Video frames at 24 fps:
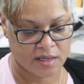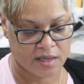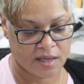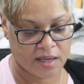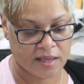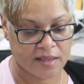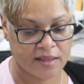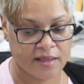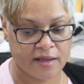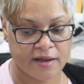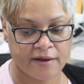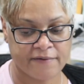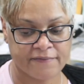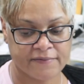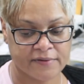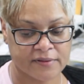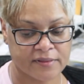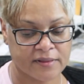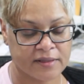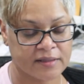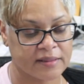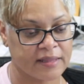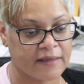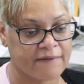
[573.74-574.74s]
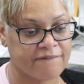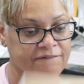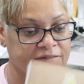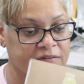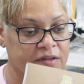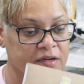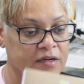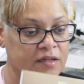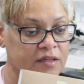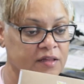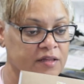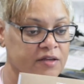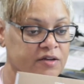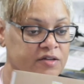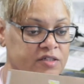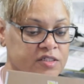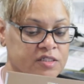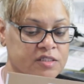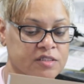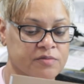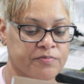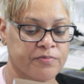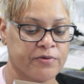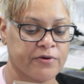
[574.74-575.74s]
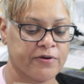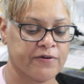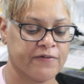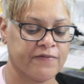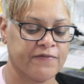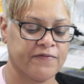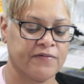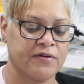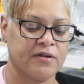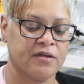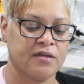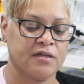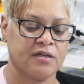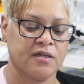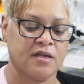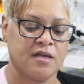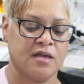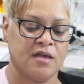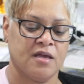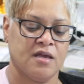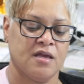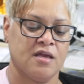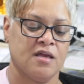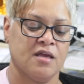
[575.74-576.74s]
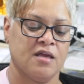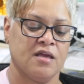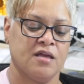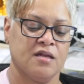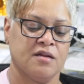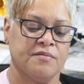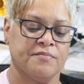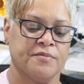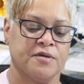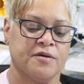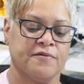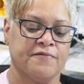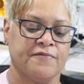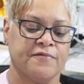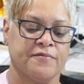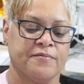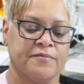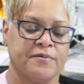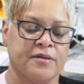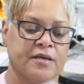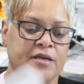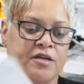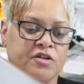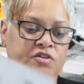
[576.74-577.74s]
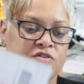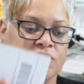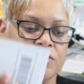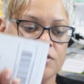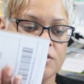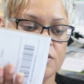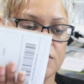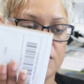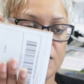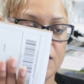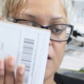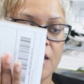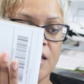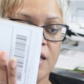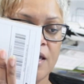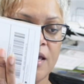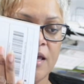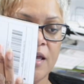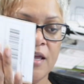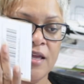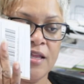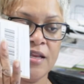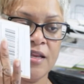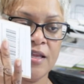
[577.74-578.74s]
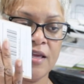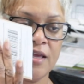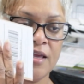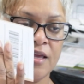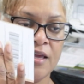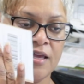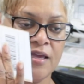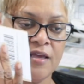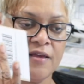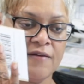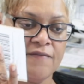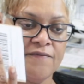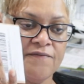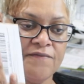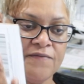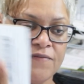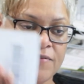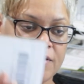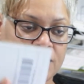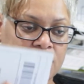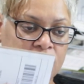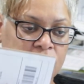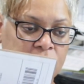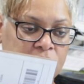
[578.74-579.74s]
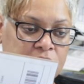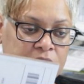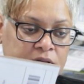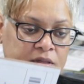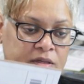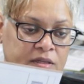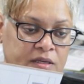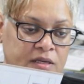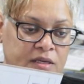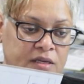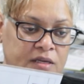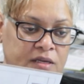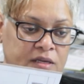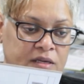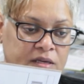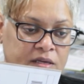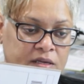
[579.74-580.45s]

and everything. They fit in there just perfect, and I'm covered with the address. And it fit on the